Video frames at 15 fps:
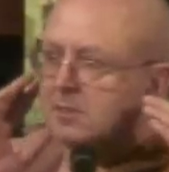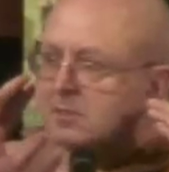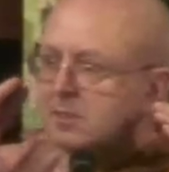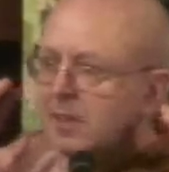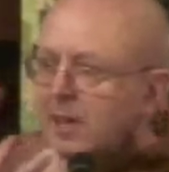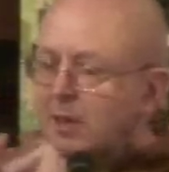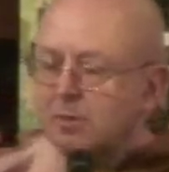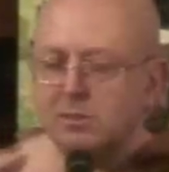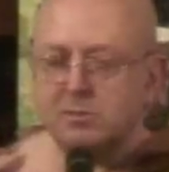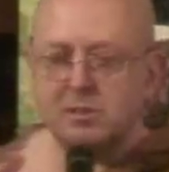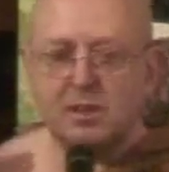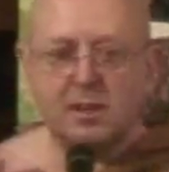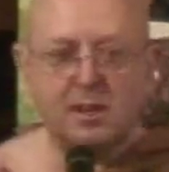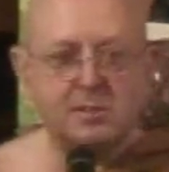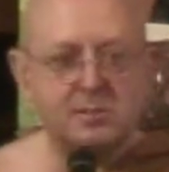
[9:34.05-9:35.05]
sound is the
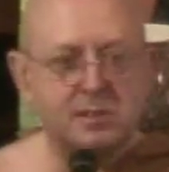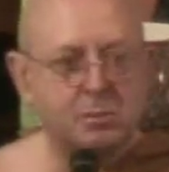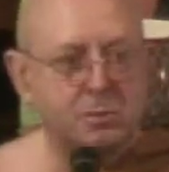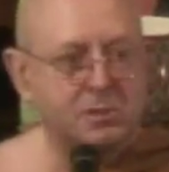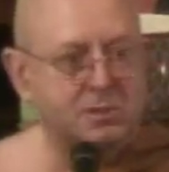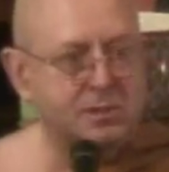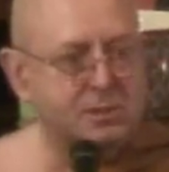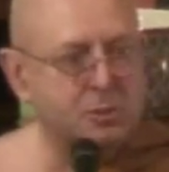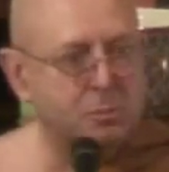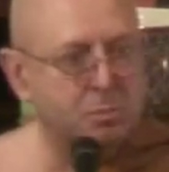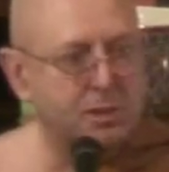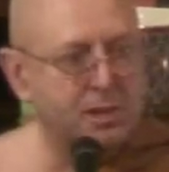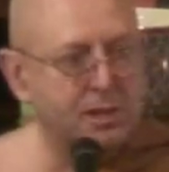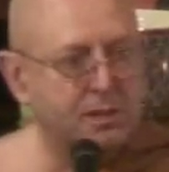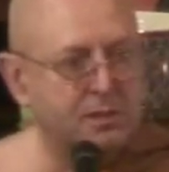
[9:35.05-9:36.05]
last thing which
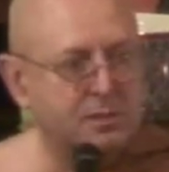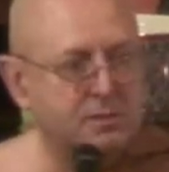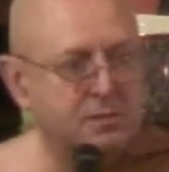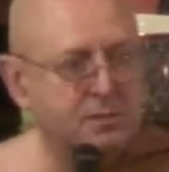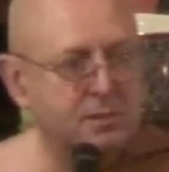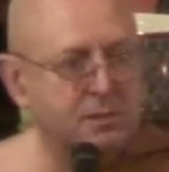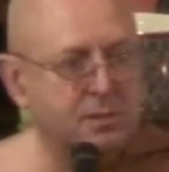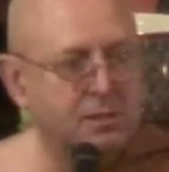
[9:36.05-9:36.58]
disappears.